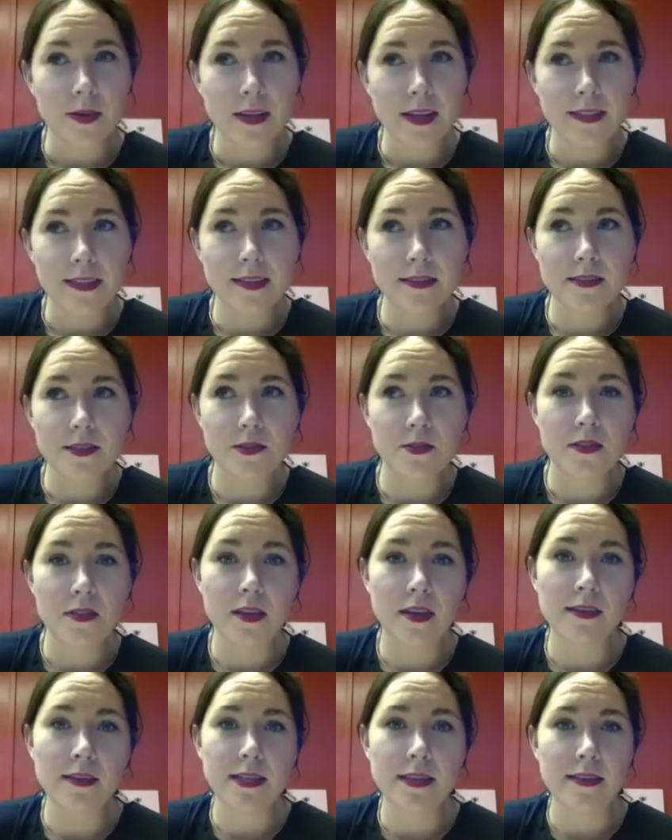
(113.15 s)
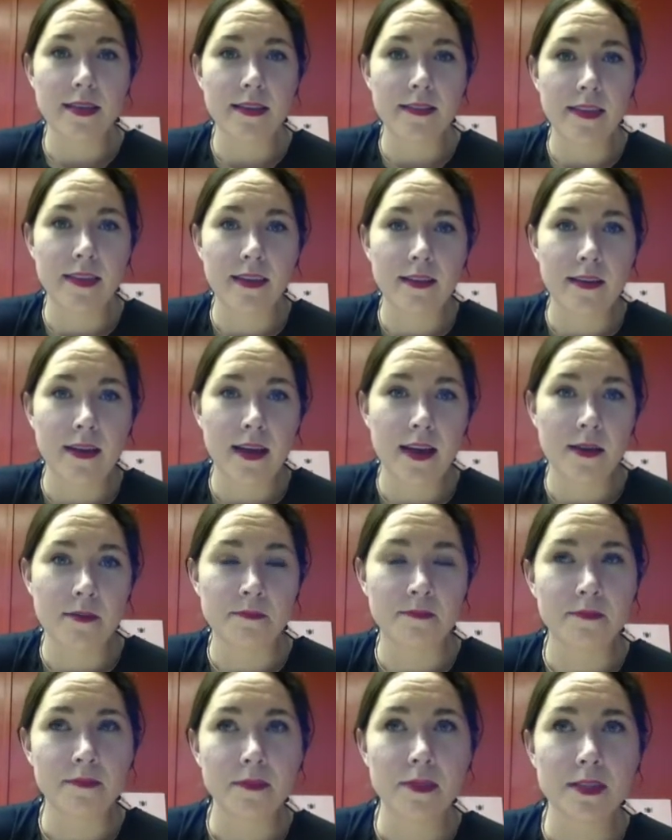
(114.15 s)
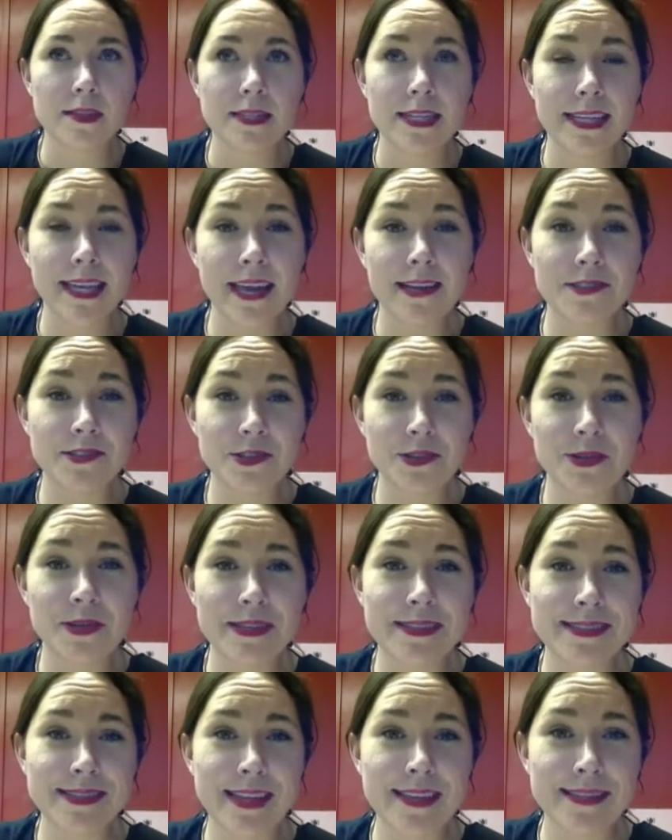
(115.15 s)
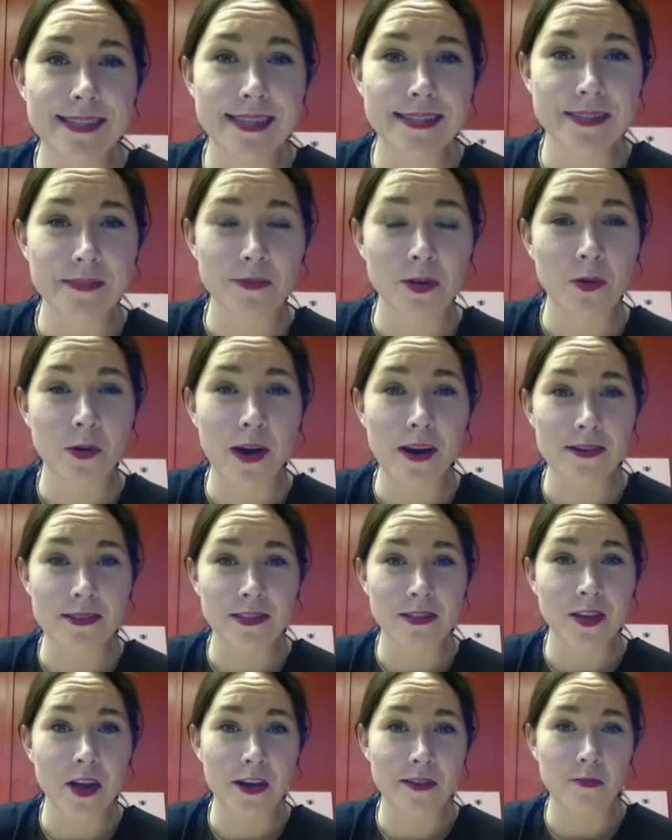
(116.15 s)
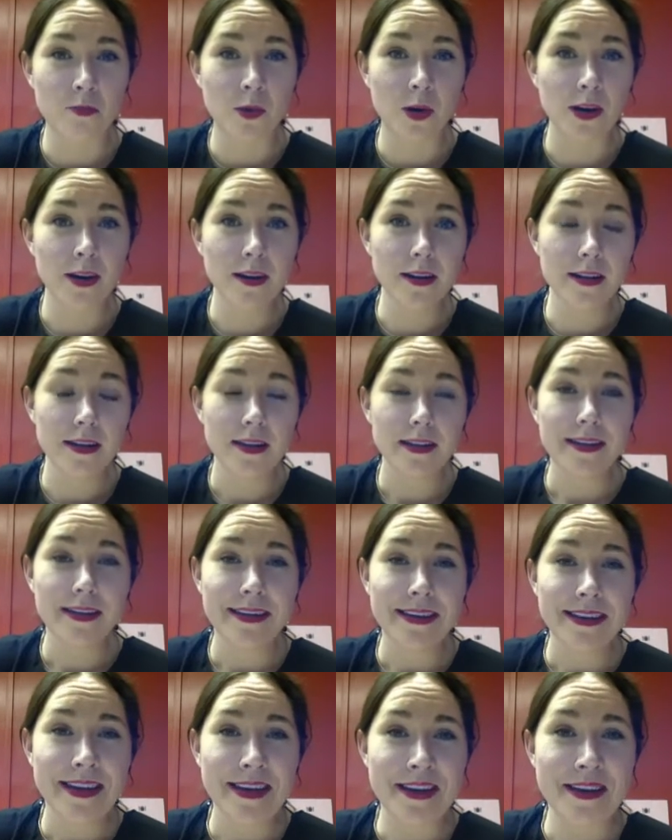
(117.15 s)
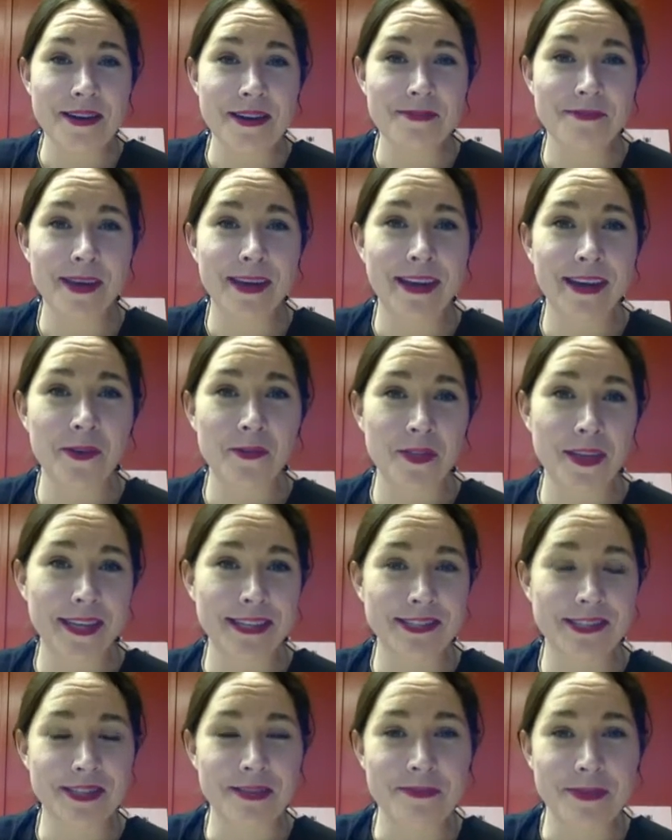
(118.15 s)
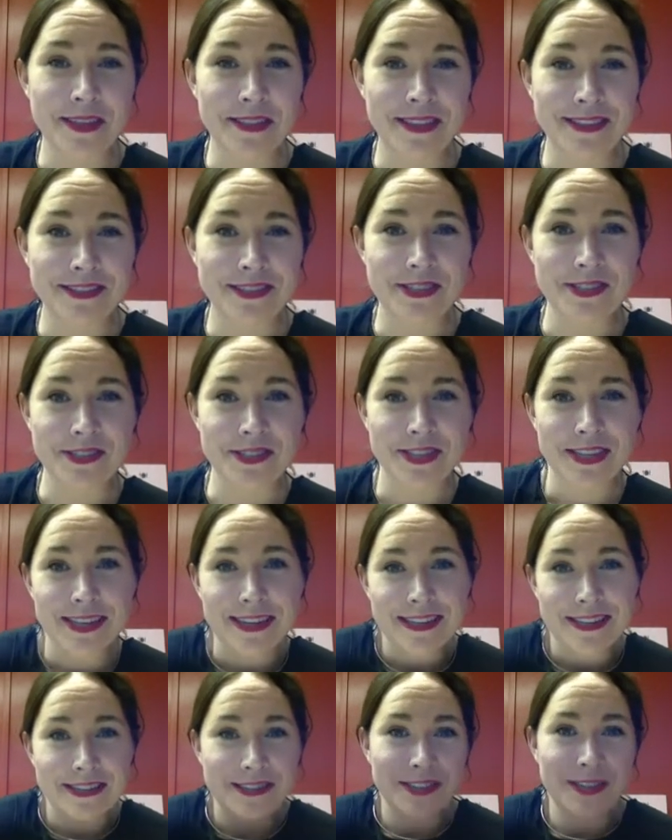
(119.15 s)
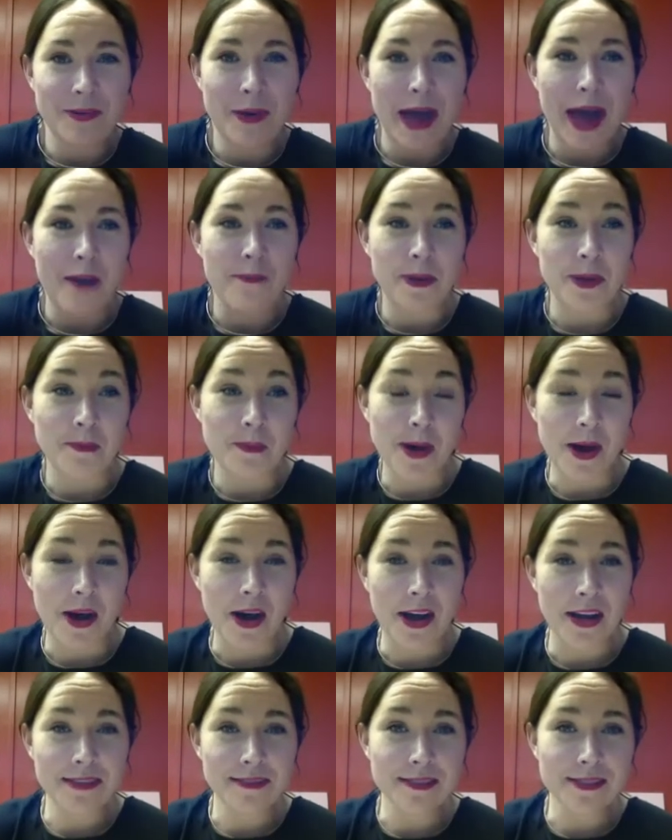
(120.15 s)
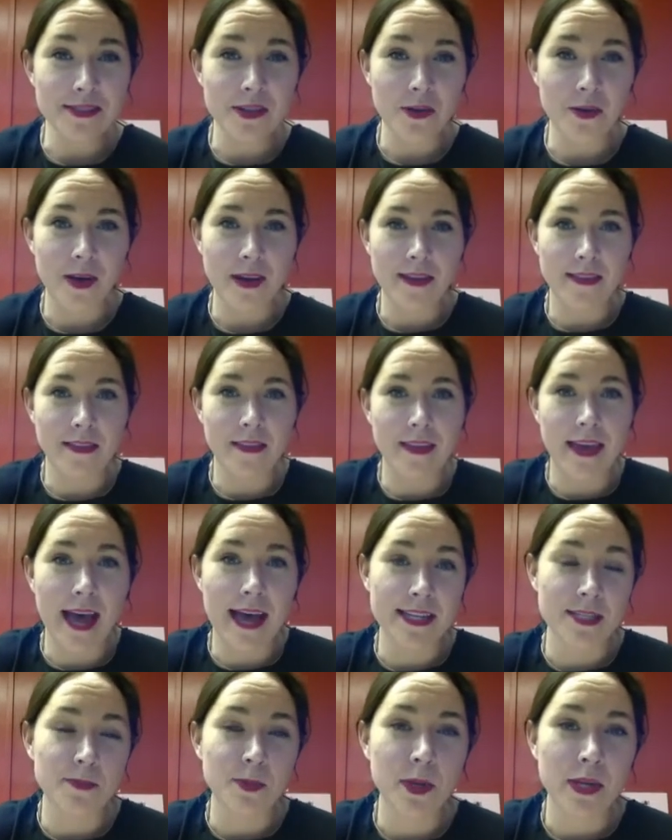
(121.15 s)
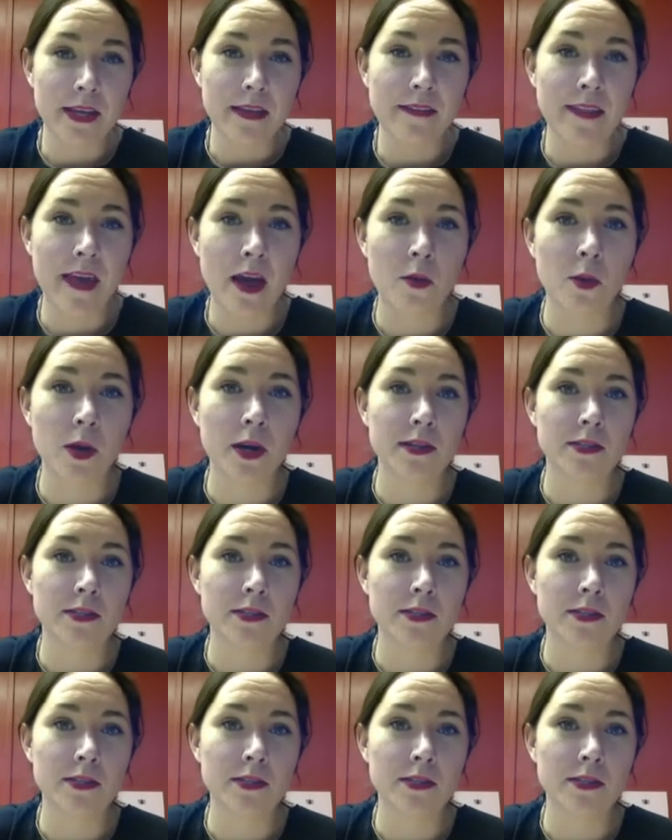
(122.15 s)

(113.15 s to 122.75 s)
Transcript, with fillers: I think two things. I think that um, to get true consensus, it requires a lot of work. Um, and I don't think it's something that just you happen upon. So I think that they had to put in that work